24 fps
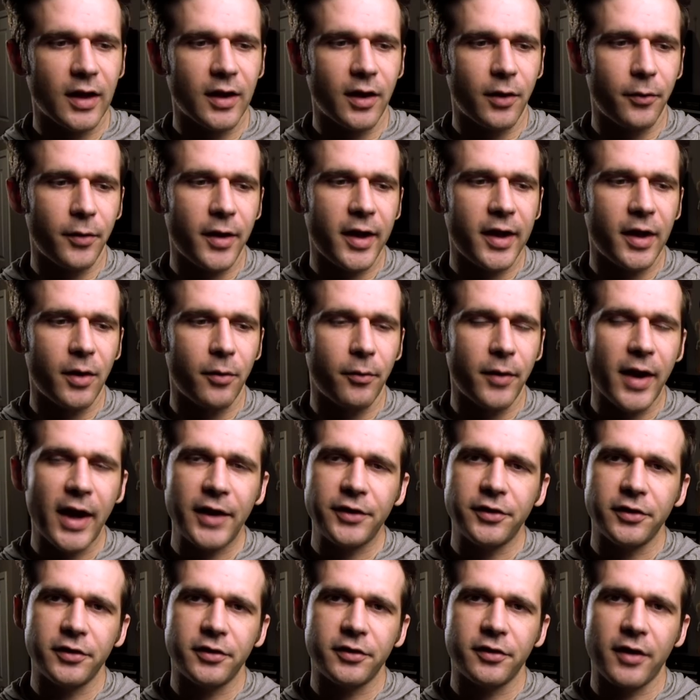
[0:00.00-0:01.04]
I ran a
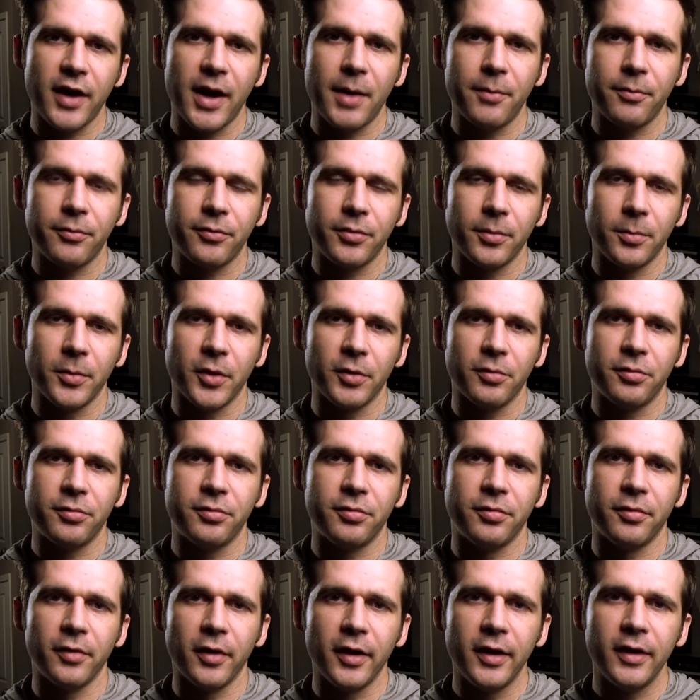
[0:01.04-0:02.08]
ratchet strap from the
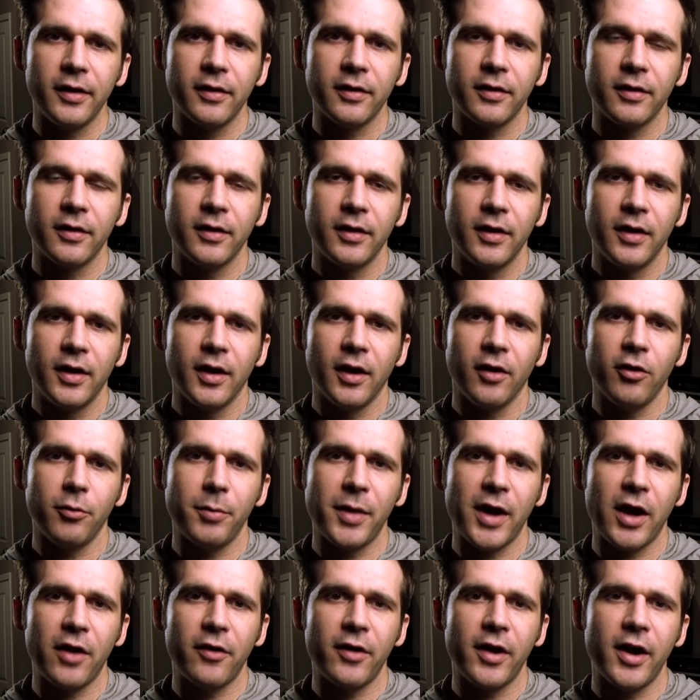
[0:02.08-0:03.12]
front of the
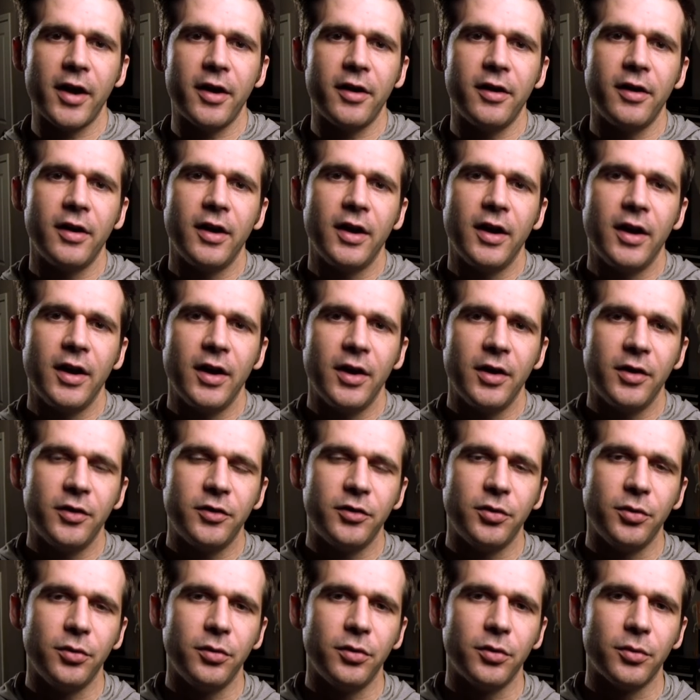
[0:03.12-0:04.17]
bow rider
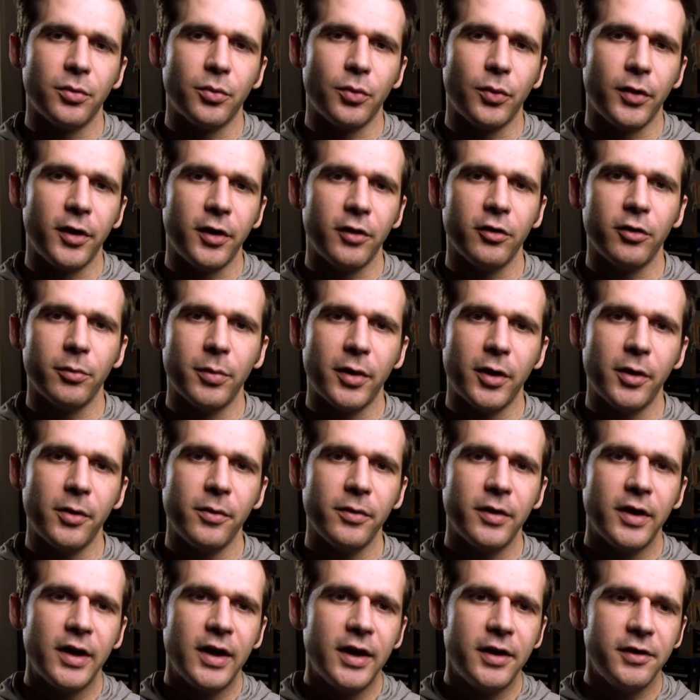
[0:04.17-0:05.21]
to the rear of the
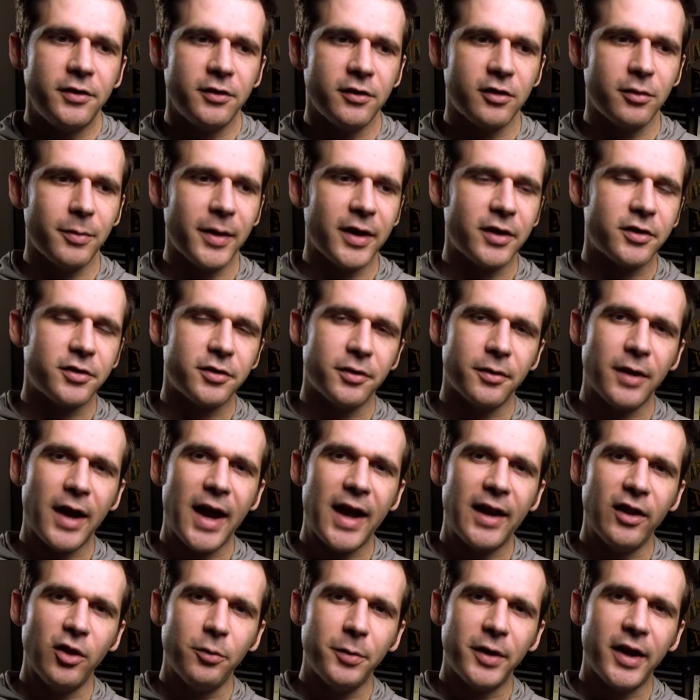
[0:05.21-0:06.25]
boat, just to make sure I
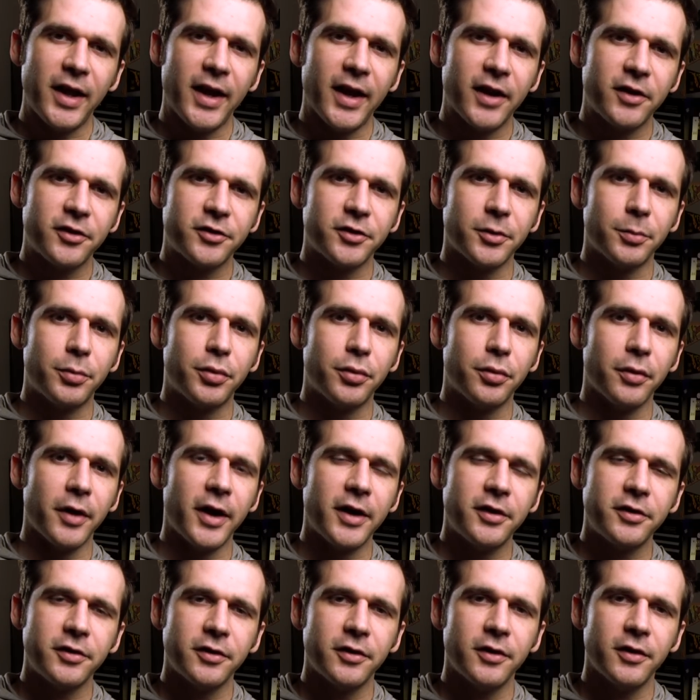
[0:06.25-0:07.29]
had a little bit of extra
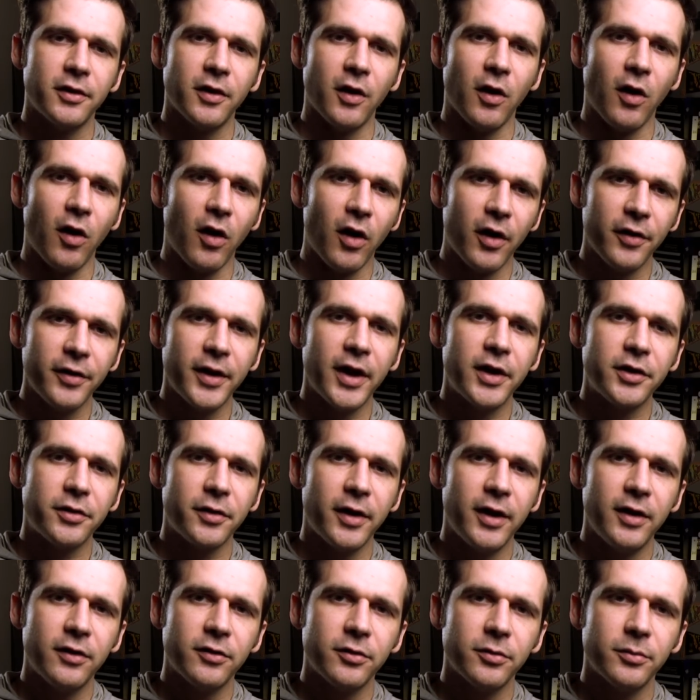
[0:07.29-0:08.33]
pressure on that
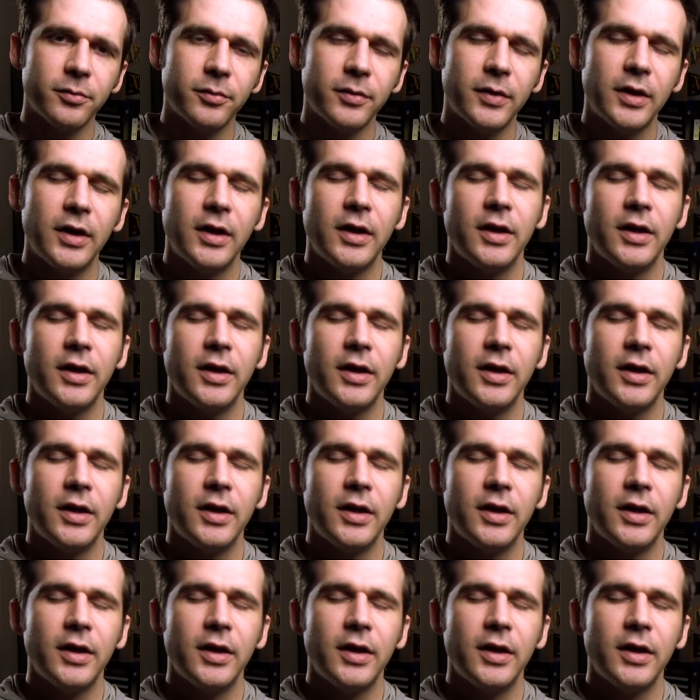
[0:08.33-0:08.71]
transom.